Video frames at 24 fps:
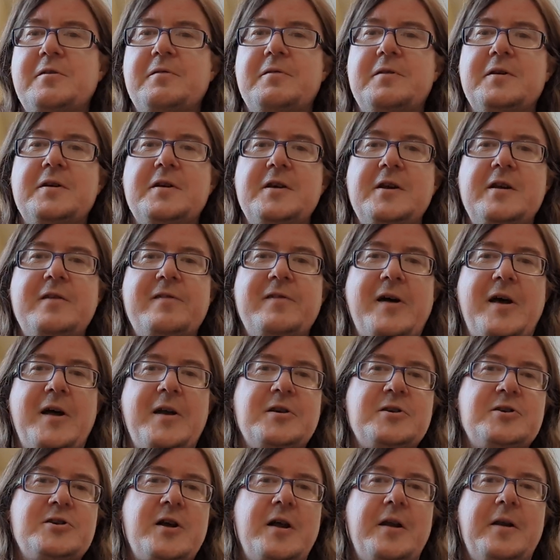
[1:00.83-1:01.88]
of the
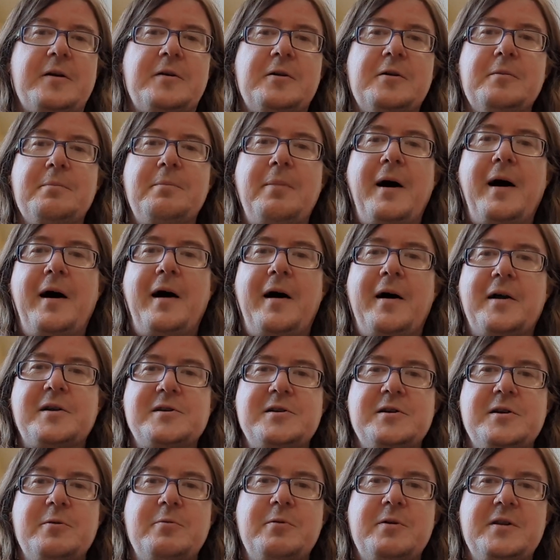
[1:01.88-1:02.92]
Evangelical
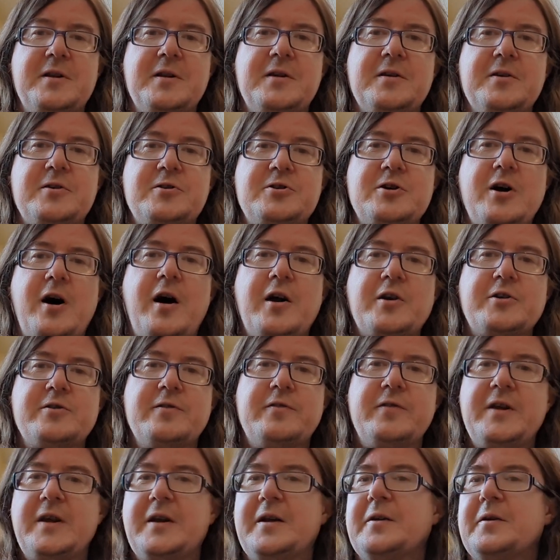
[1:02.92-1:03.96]
party within the Church
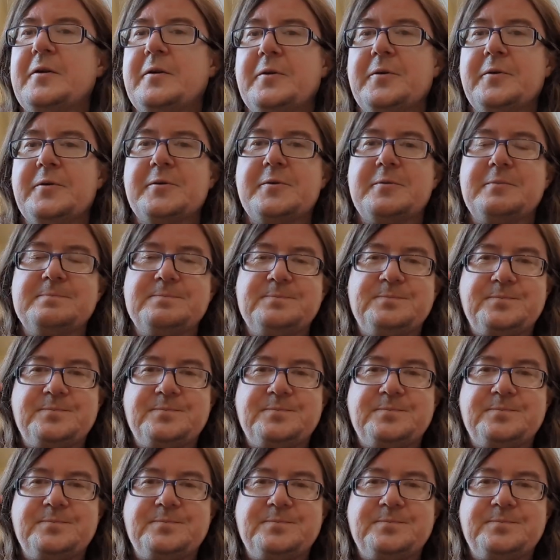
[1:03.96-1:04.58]
of England.